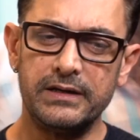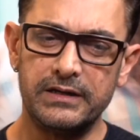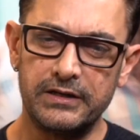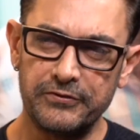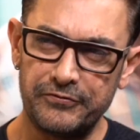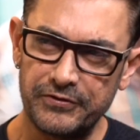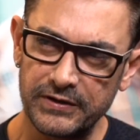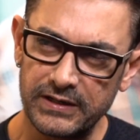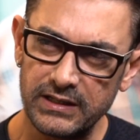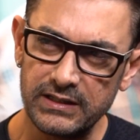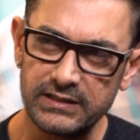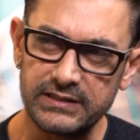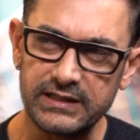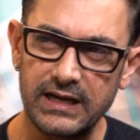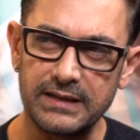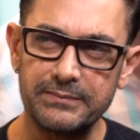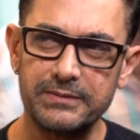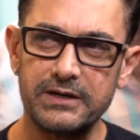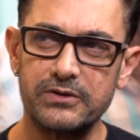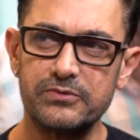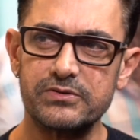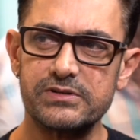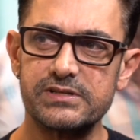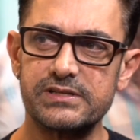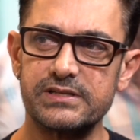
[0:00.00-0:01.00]
difficult time, I
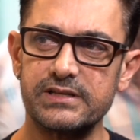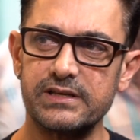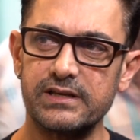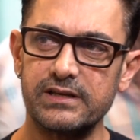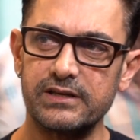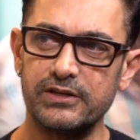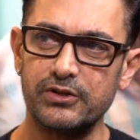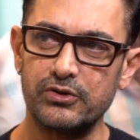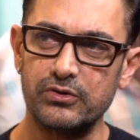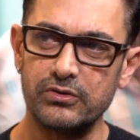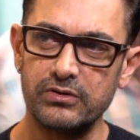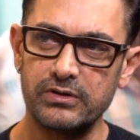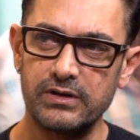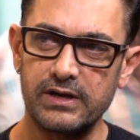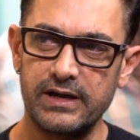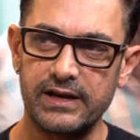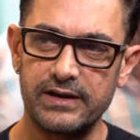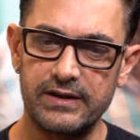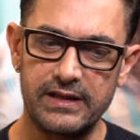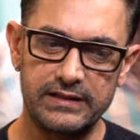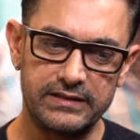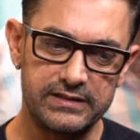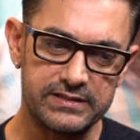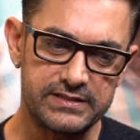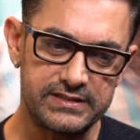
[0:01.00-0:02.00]
would say, you know. And
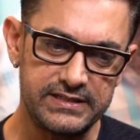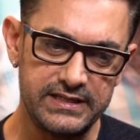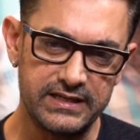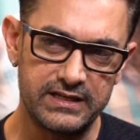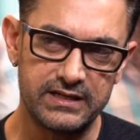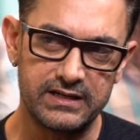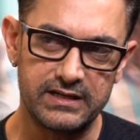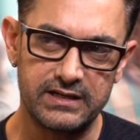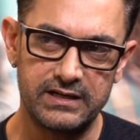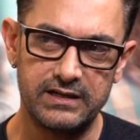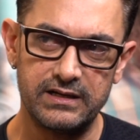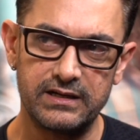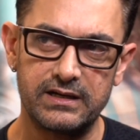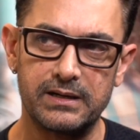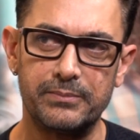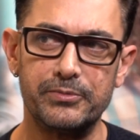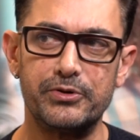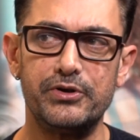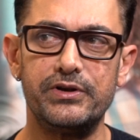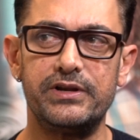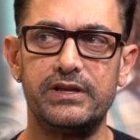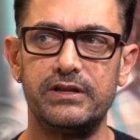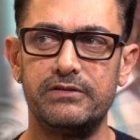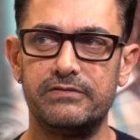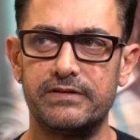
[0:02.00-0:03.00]
the Sikh
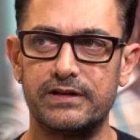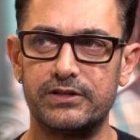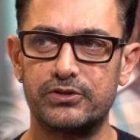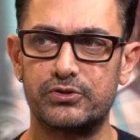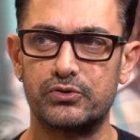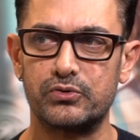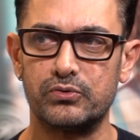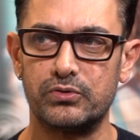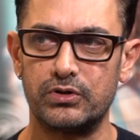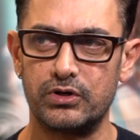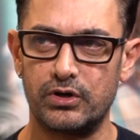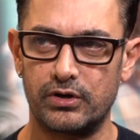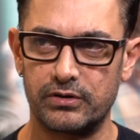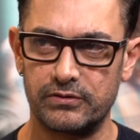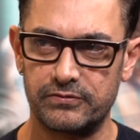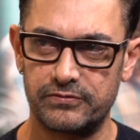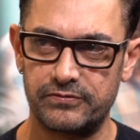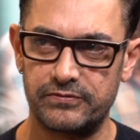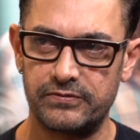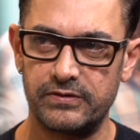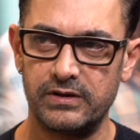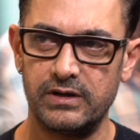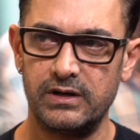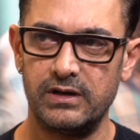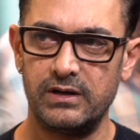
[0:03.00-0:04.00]
community went through a lot
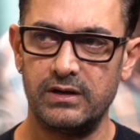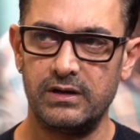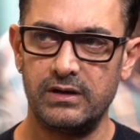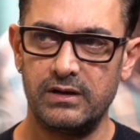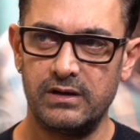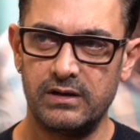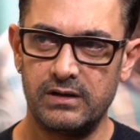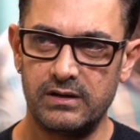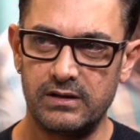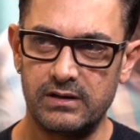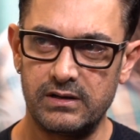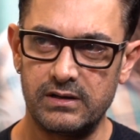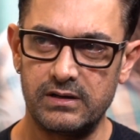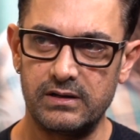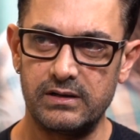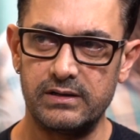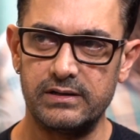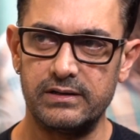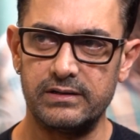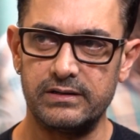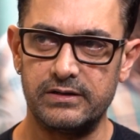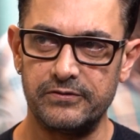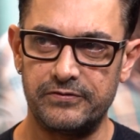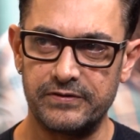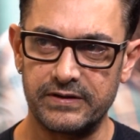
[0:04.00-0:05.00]
of
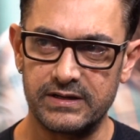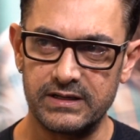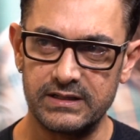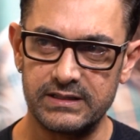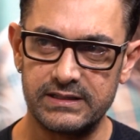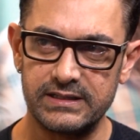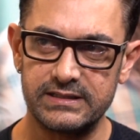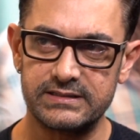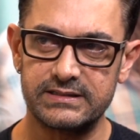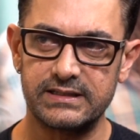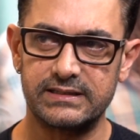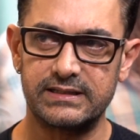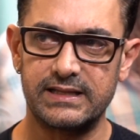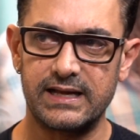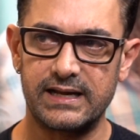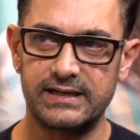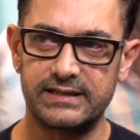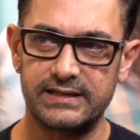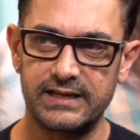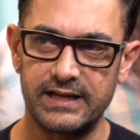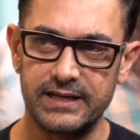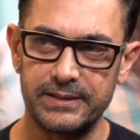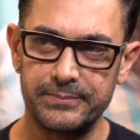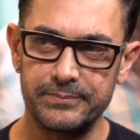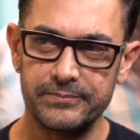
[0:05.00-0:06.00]
difficulties at that
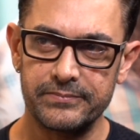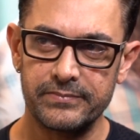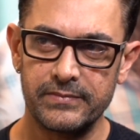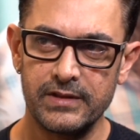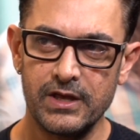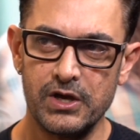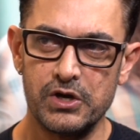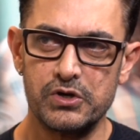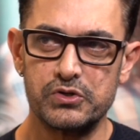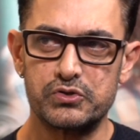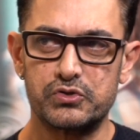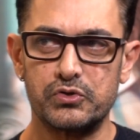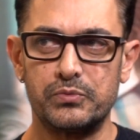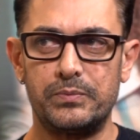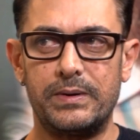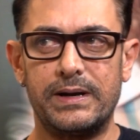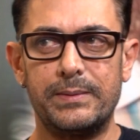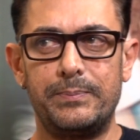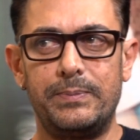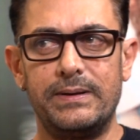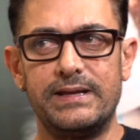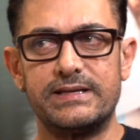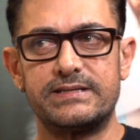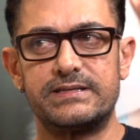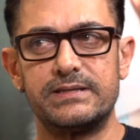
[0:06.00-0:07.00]
time. So by
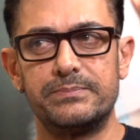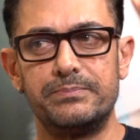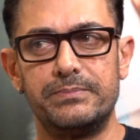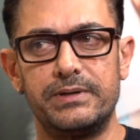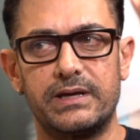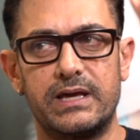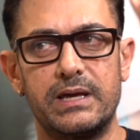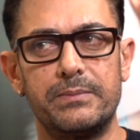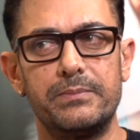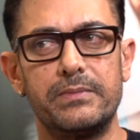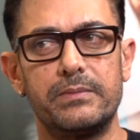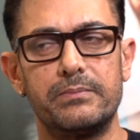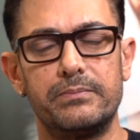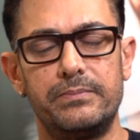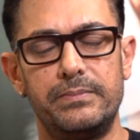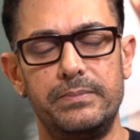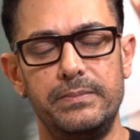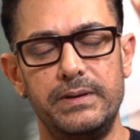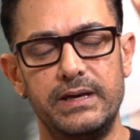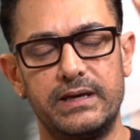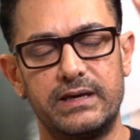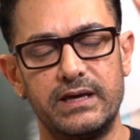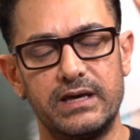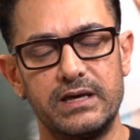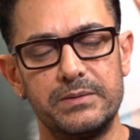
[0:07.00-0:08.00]

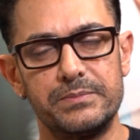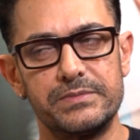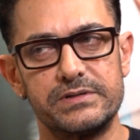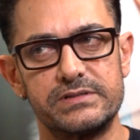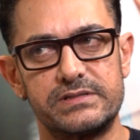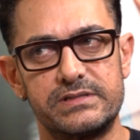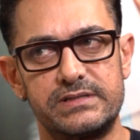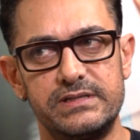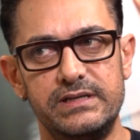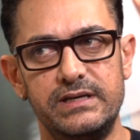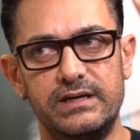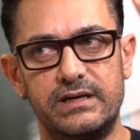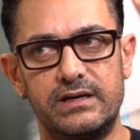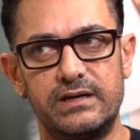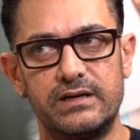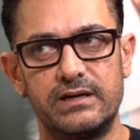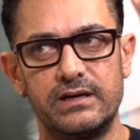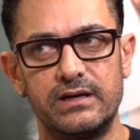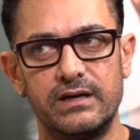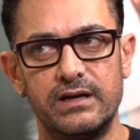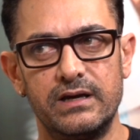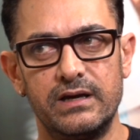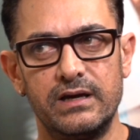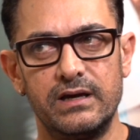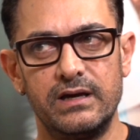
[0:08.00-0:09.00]
making him a Sikh,
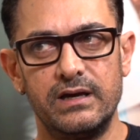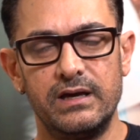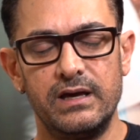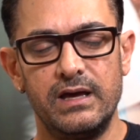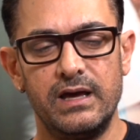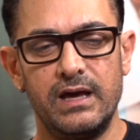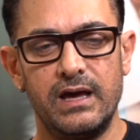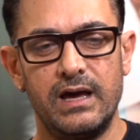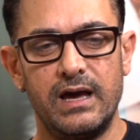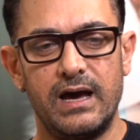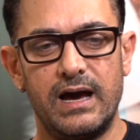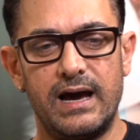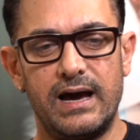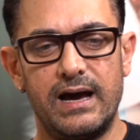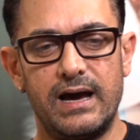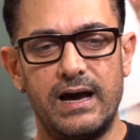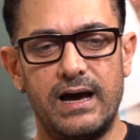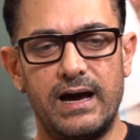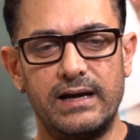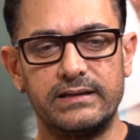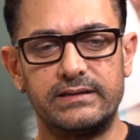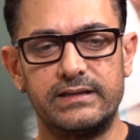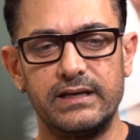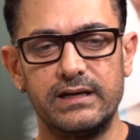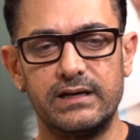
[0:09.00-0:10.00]

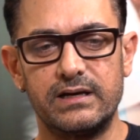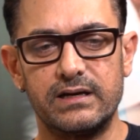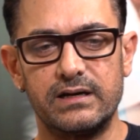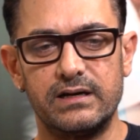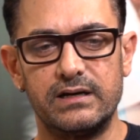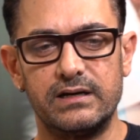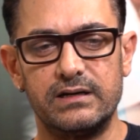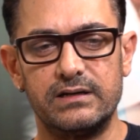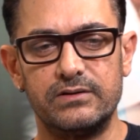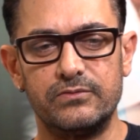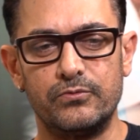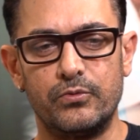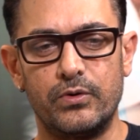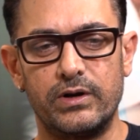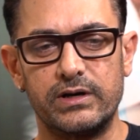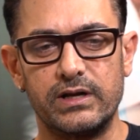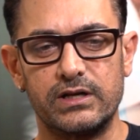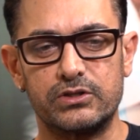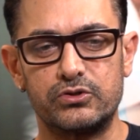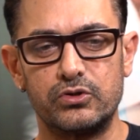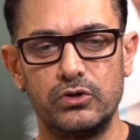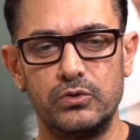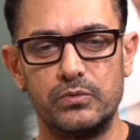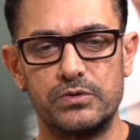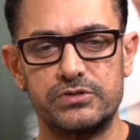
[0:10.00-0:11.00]
I think what
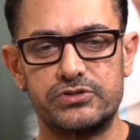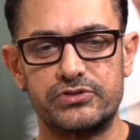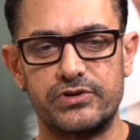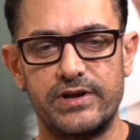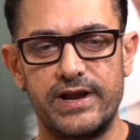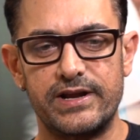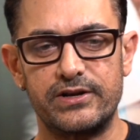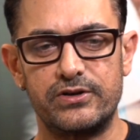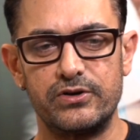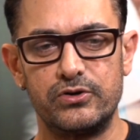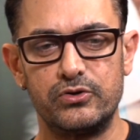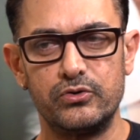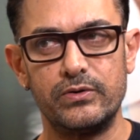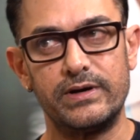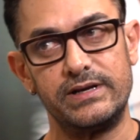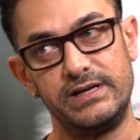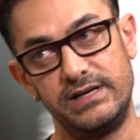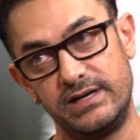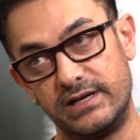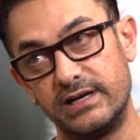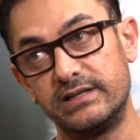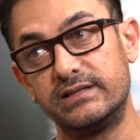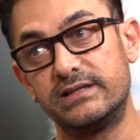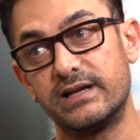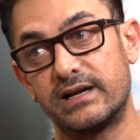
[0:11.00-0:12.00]
Atul was trying to do, and he
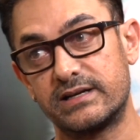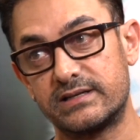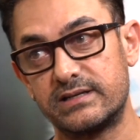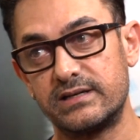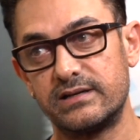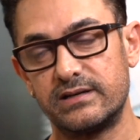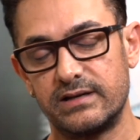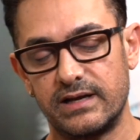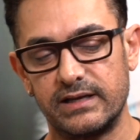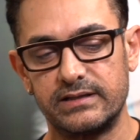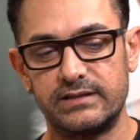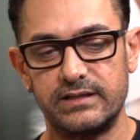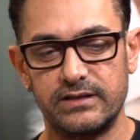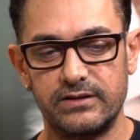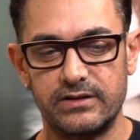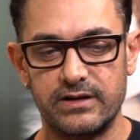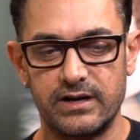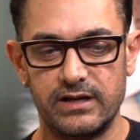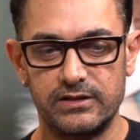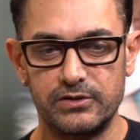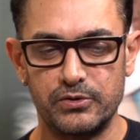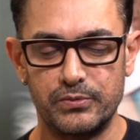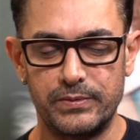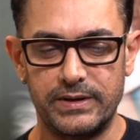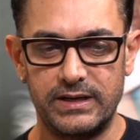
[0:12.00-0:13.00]
did that, I think,
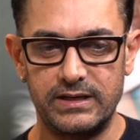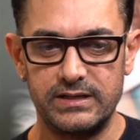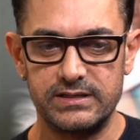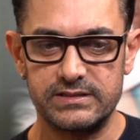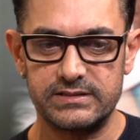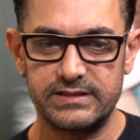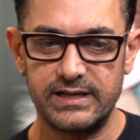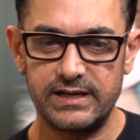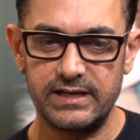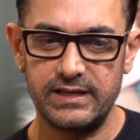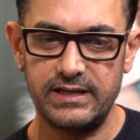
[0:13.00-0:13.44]
rather well, is that